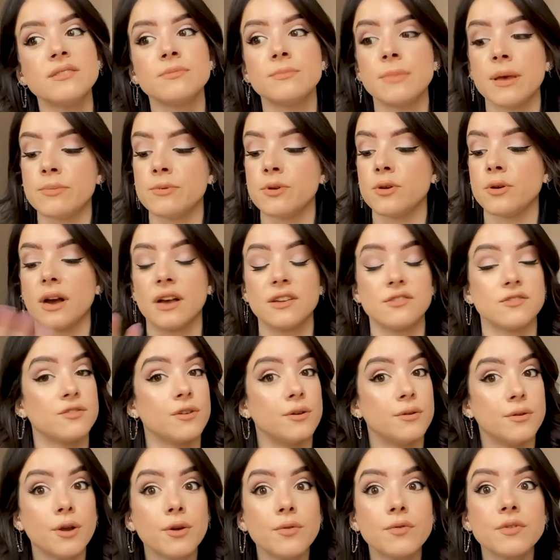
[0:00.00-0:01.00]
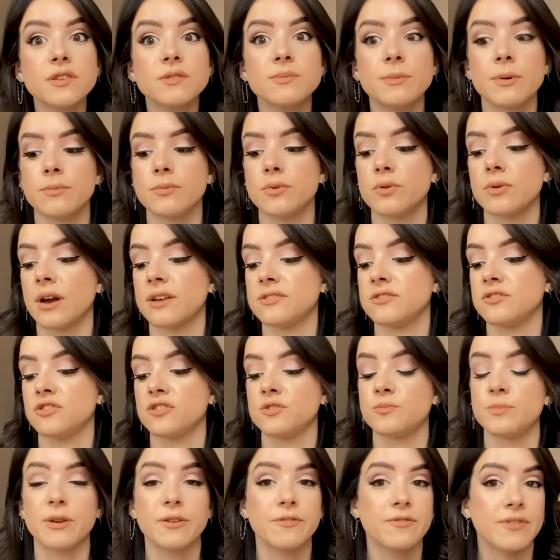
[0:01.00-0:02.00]
Maybe you guys don't know this, maybe you guys are
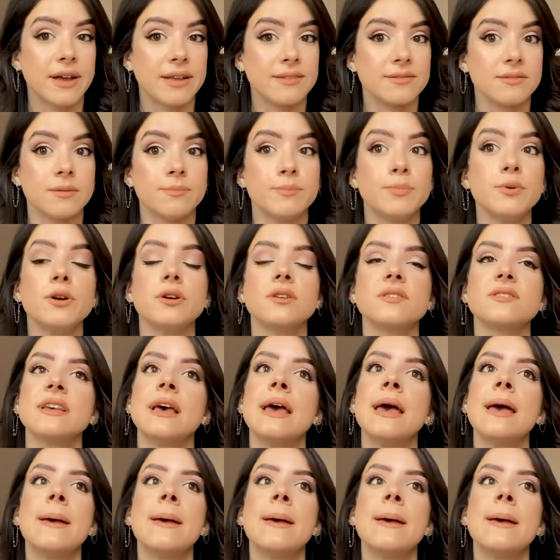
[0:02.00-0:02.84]
just big fans of the books,